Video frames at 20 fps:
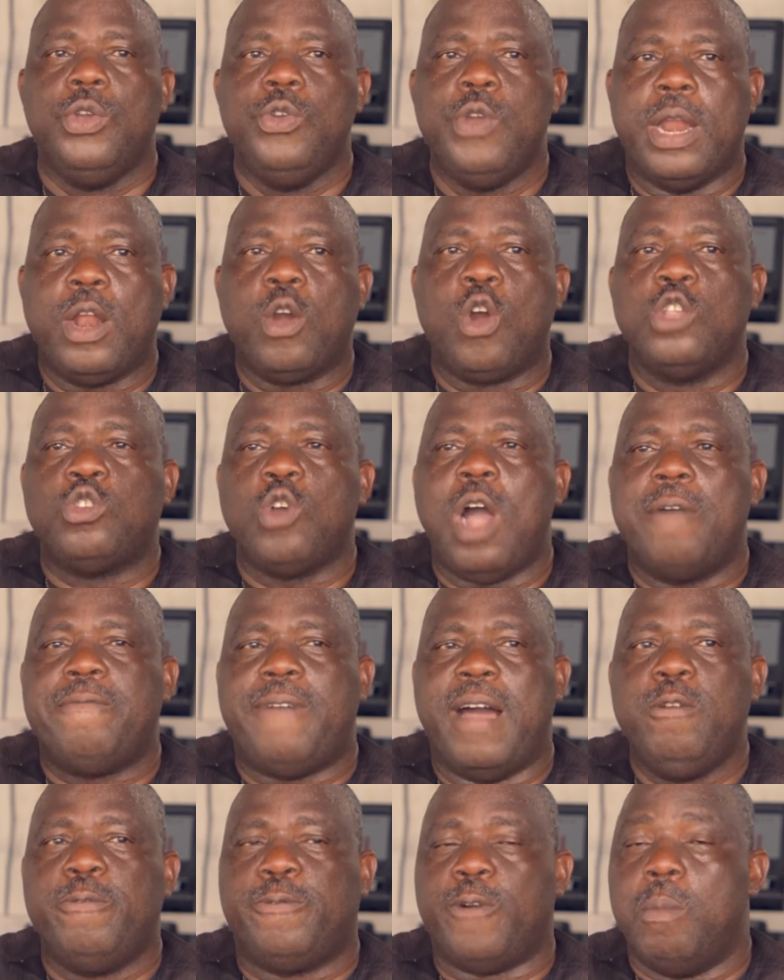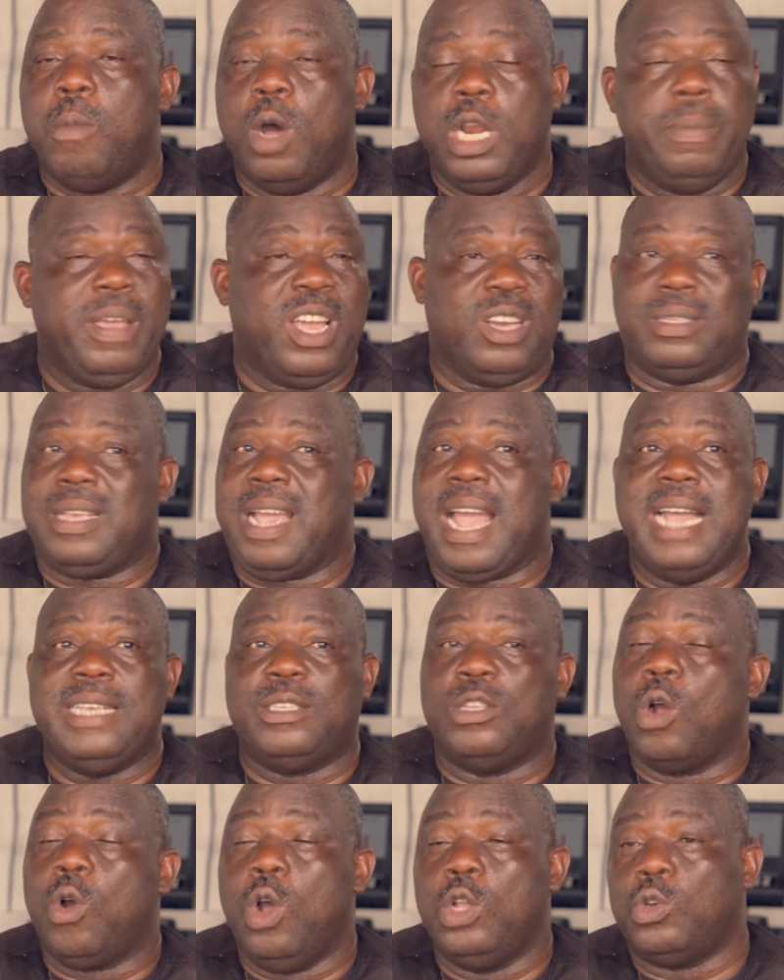You're not going to have value for money because the car
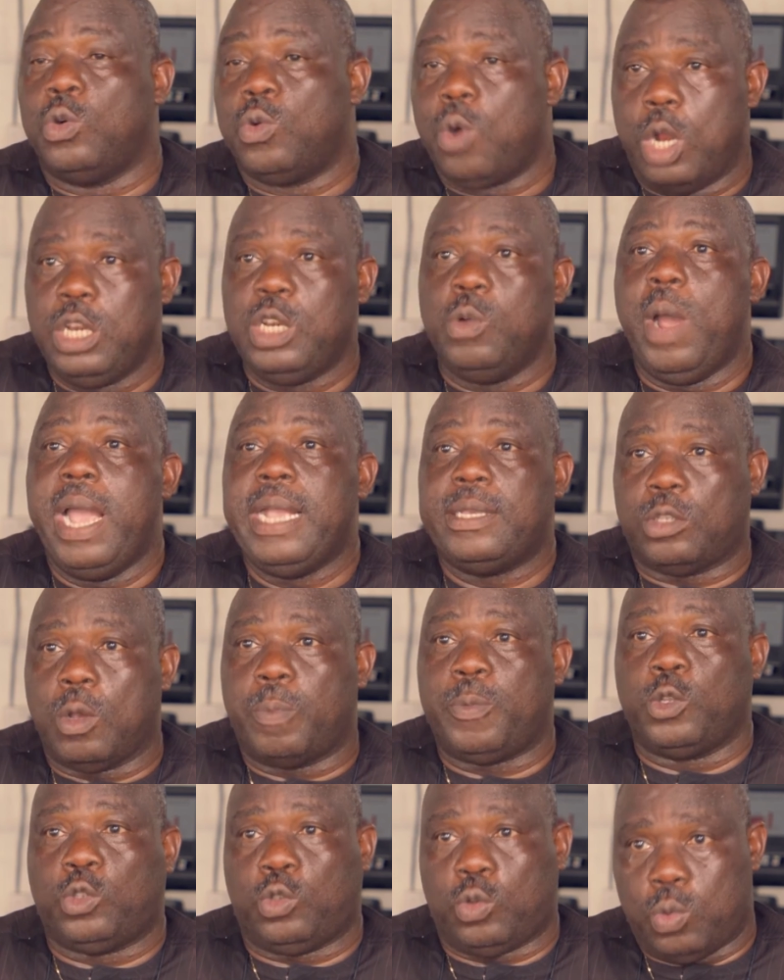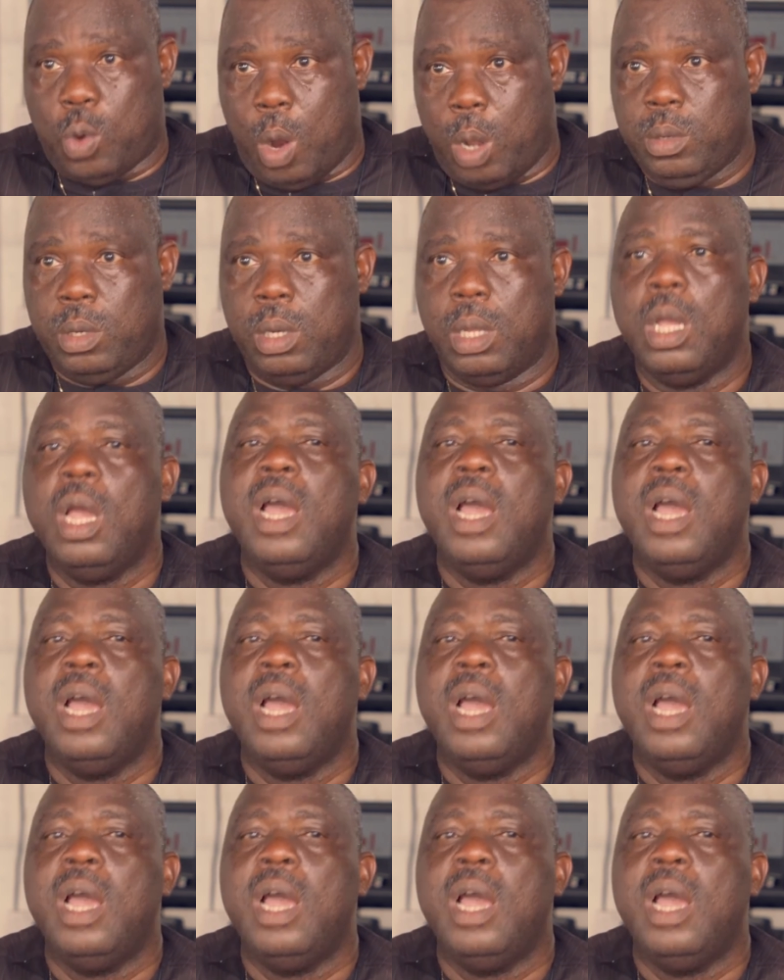is not going to run the way it's supposed to run.